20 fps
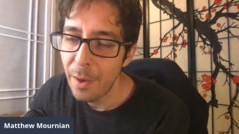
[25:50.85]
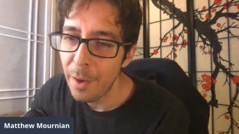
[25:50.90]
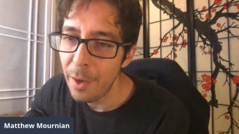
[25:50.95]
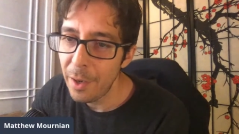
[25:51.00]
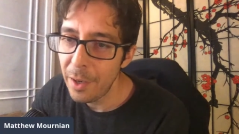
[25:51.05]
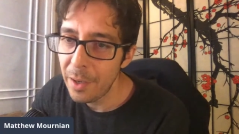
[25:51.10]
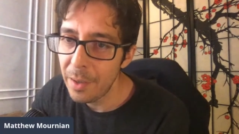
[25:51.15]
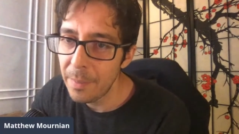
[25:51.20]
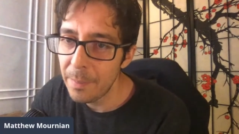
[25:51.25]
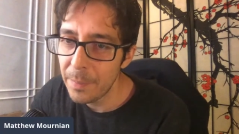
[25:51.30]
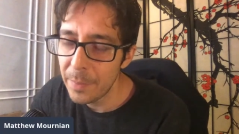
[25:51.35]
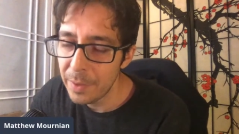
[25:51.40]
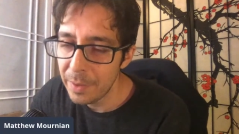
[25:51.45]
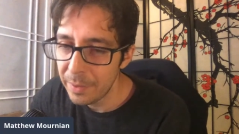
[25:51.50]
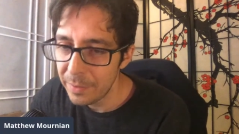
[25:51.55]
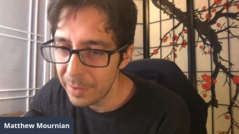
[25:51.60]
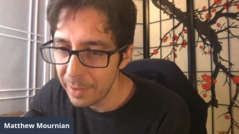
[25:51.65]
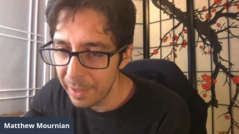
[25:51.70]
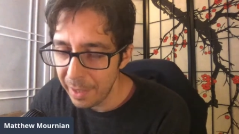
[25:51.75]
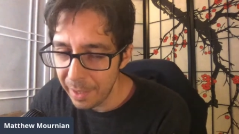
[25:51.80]

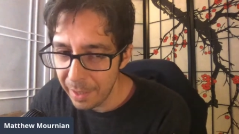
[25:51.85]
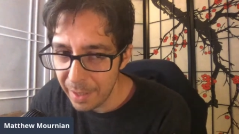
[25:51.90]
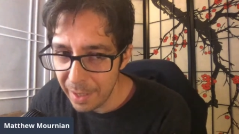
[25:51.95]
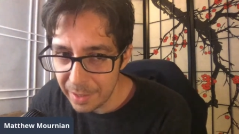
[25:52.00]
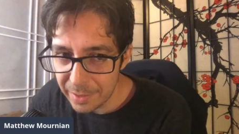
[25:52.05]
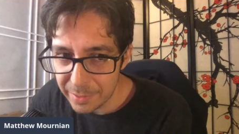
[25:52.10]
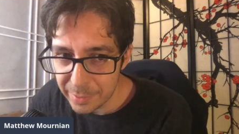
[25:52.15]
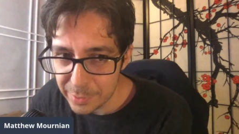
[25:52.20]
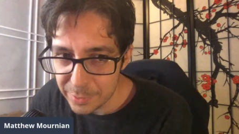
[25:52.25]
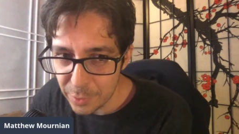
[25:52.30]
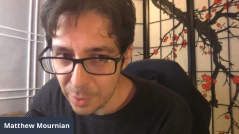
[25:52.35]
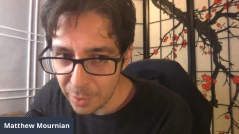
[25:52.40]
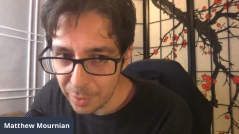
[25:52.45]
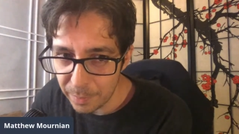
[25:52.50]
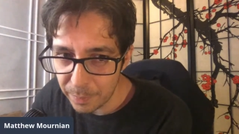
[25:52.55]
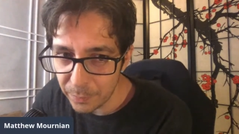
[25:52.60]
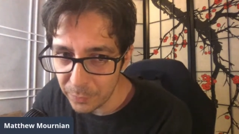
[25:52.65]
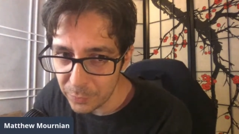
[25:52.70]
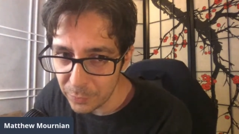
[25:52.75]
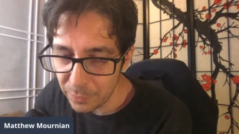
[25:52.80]
The AI does not
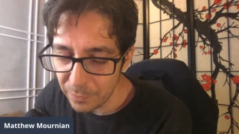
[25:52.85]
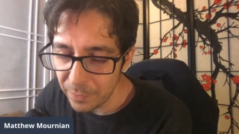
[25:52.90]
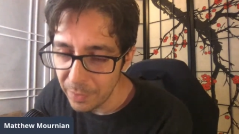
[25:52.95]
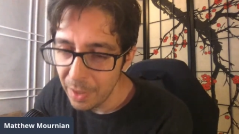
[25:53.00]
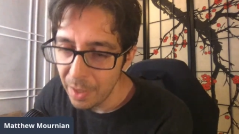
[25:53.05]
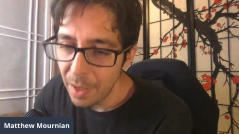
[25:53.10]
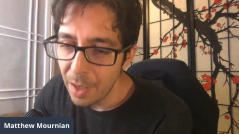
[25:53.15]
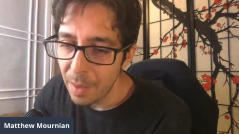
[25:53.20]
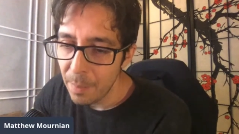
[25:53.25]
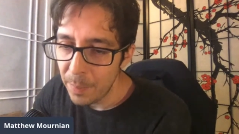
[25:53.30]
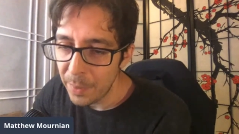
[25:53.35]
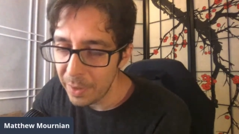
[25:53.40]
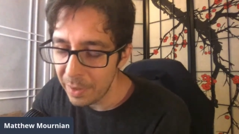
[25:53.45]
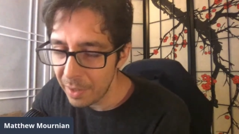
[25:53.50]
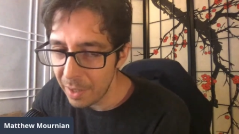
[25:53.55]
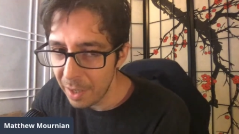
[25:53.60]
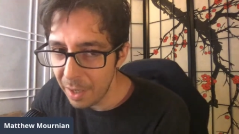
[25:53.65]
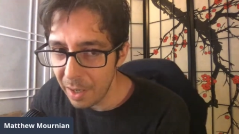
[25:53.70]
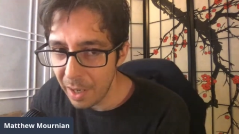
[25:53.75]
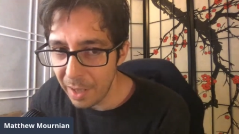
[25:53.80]
approve. But
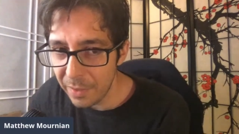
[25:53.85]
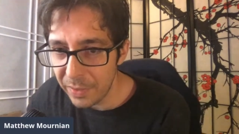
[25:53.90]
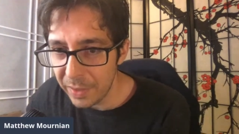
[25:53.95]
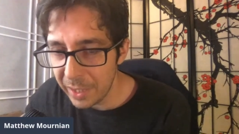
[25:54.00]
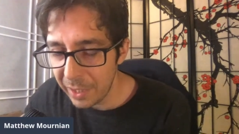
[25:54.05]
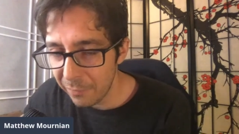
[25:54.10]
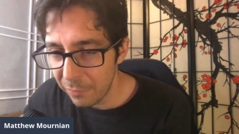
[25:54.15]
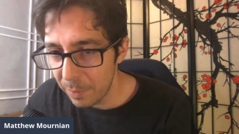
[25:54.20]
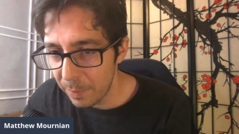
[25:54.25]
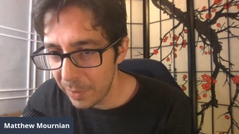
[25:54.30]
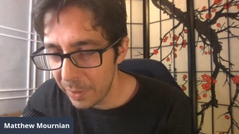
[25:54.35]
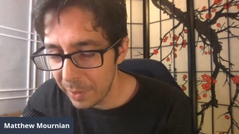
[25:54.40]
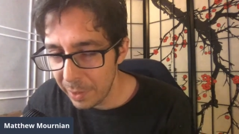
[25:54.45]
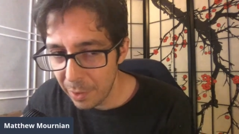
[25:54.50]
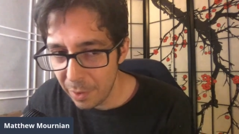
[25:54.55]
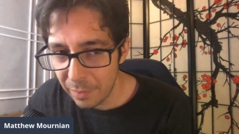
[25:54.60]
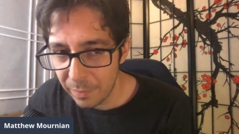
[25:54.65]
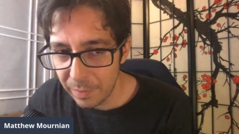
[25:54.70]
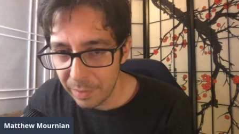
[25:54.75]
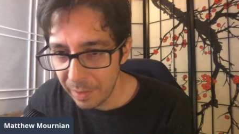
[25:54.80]
I think everybody
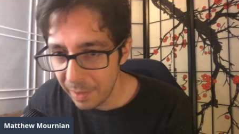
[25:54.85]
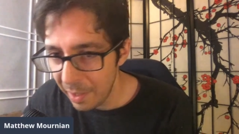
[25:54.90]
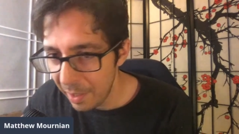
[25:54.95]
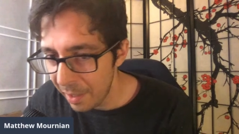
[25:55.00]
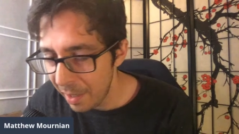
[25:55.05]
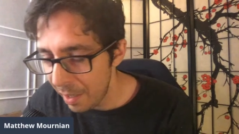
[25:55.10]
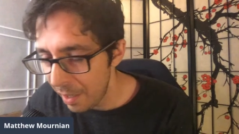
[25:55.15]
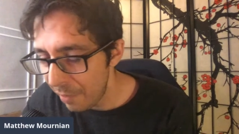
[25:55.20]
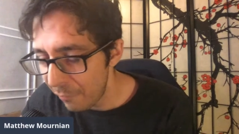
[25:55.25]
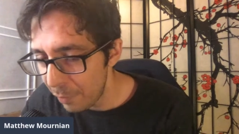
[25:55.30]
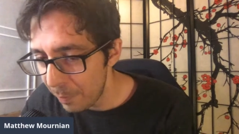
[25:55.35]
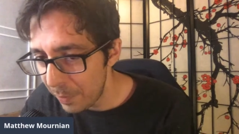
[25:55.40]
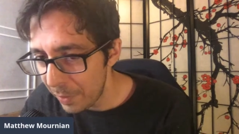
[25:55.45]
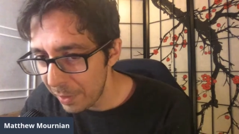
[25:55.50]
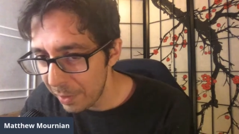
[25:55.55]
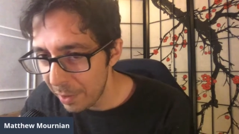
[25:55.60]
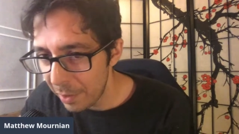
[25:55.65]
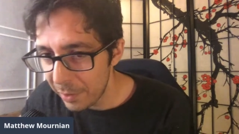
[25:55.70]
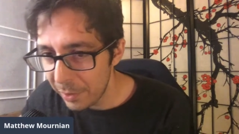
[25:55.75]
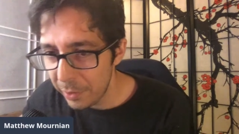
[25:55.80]
on
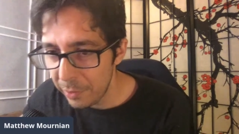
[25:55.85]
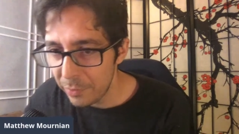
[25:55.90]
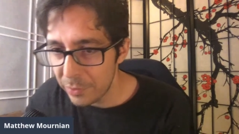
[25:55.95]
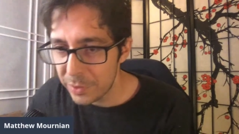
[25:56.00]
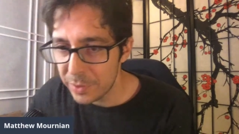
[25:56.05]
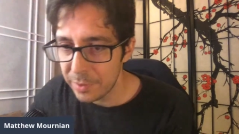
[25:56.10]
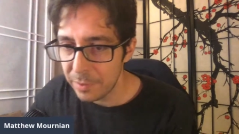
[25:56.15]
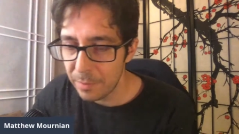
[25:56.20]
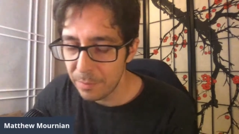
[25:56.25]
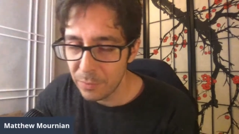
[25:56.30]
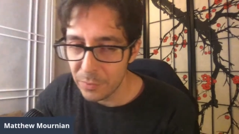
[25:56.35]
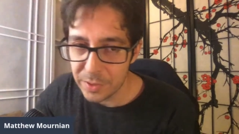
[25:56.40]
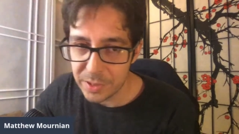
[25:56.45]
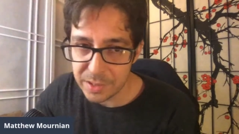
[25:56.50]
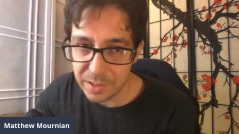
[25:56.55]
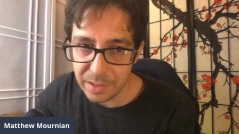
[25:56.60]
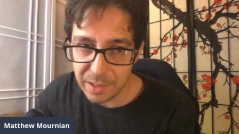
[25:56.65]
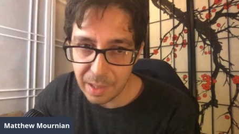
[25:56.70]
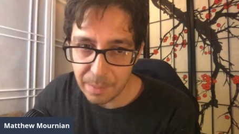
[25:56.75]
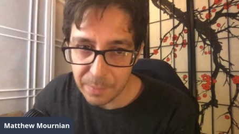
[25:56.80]
YouTube will
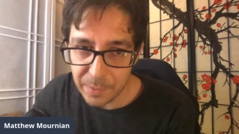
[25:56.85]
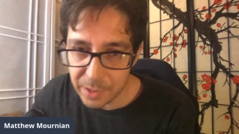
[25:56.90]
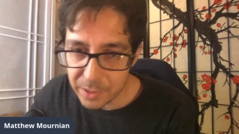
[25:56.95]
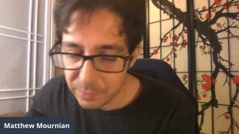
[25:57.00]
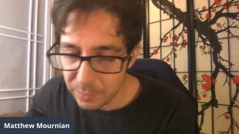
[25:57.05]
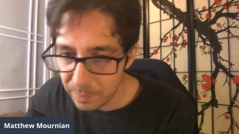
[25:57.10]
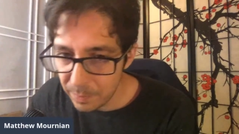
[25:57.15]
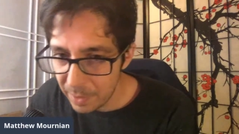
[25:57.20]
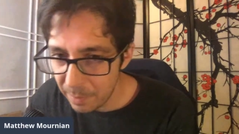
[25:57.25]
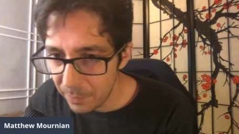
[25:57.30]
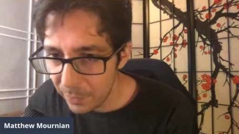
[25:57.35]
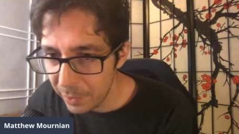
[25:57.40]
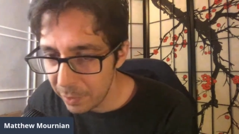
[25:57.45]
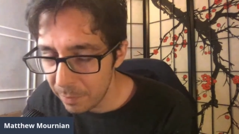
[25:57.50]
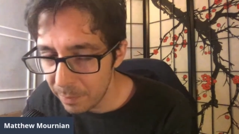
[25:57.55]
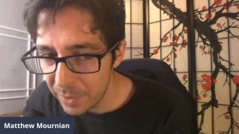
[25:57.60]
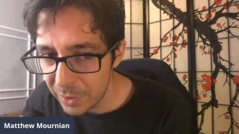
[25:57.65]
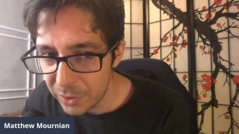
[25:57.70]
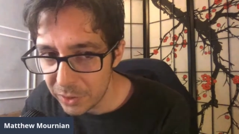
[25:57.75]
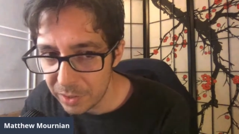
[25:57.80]
see that. But it's
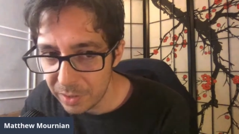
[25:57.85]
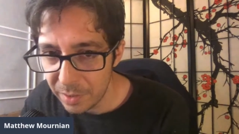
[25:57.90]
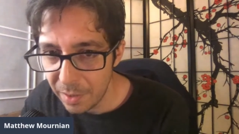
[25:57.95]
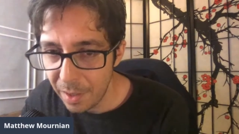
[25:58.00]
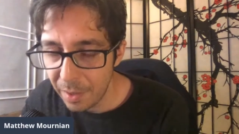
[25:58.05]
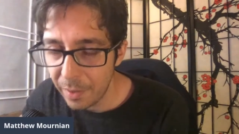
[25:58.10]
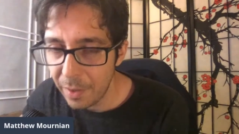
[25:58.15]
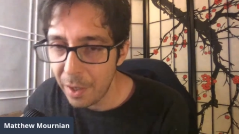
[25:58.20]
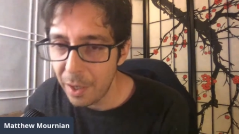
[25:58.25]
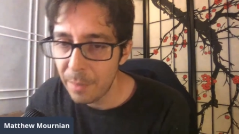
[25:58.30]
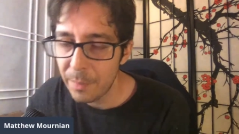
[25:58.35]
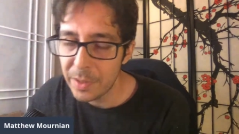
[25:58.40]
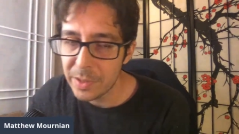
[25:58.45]
rememberyourmission.com.